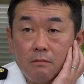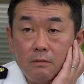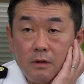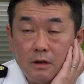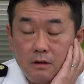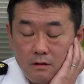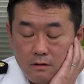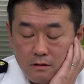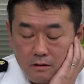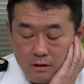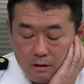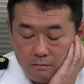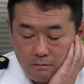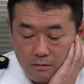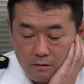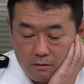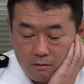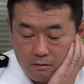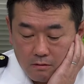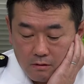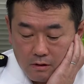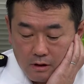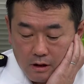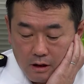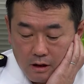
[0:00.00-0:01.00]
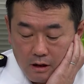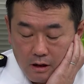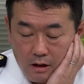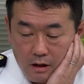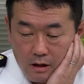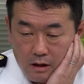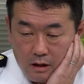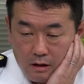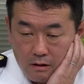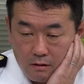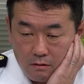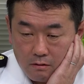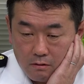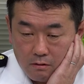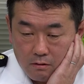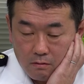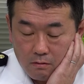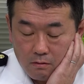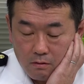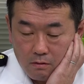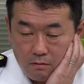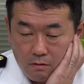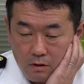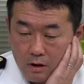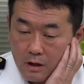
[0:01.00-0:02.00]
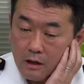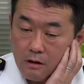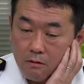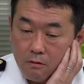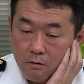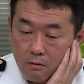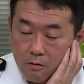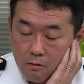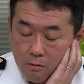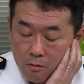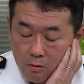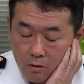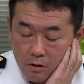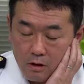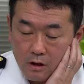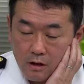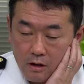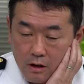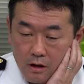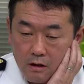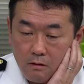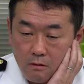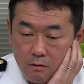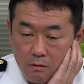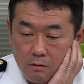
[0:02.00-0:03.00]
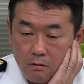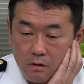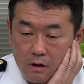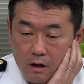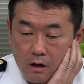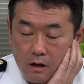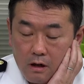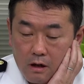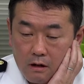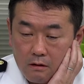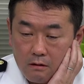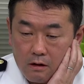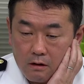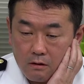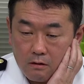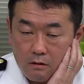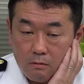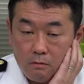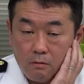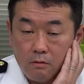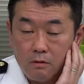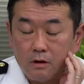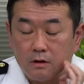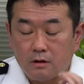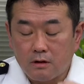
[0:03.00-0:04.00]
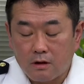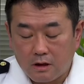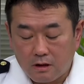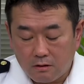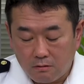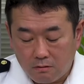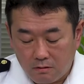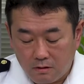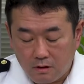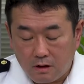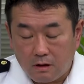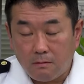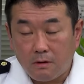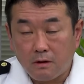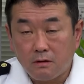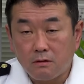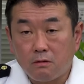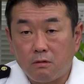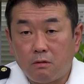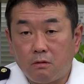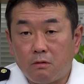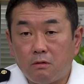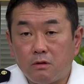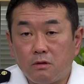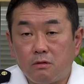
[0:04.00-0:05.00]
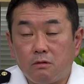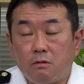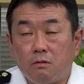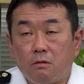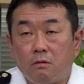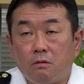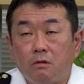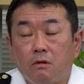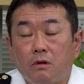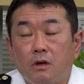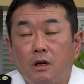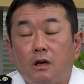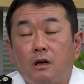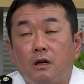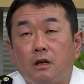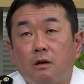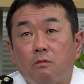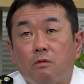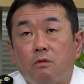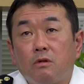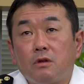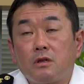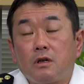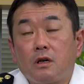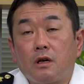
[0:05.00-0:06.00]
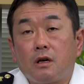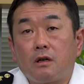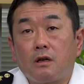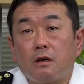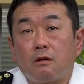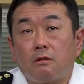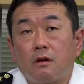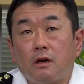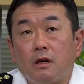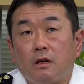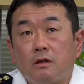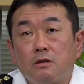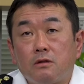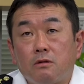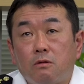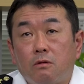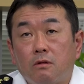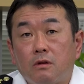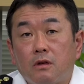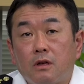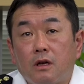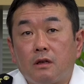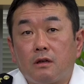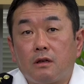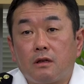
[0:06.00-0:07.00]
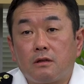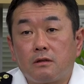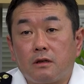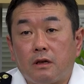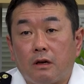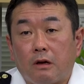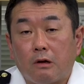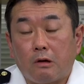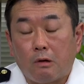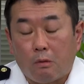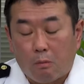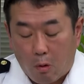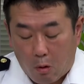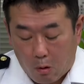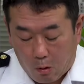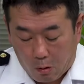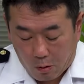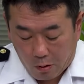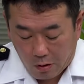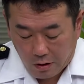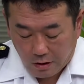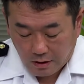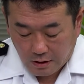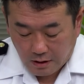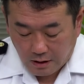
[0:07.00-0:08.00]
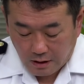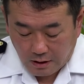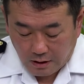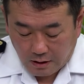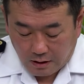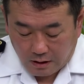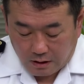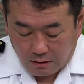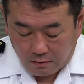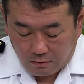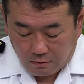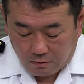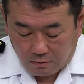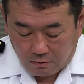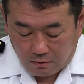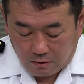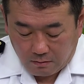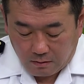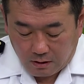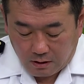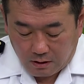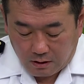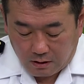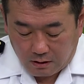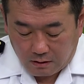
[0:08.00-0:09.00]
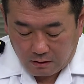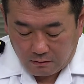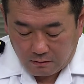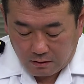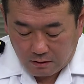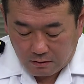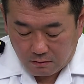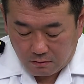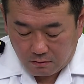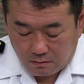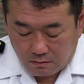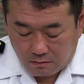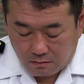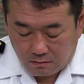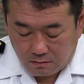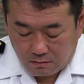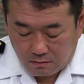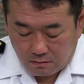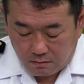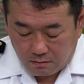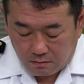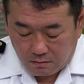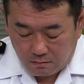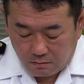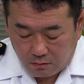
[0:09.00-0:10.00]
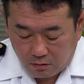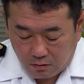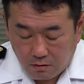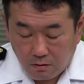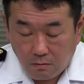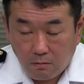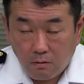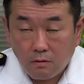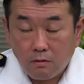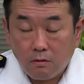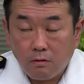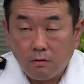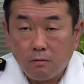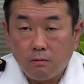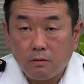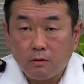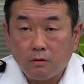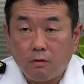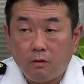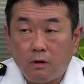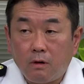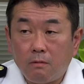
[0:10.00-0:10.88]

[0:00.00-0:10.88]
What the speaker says: Yes, maybe there are 2 or 3 points that I can answer. One is the conclusion in this article. The United States,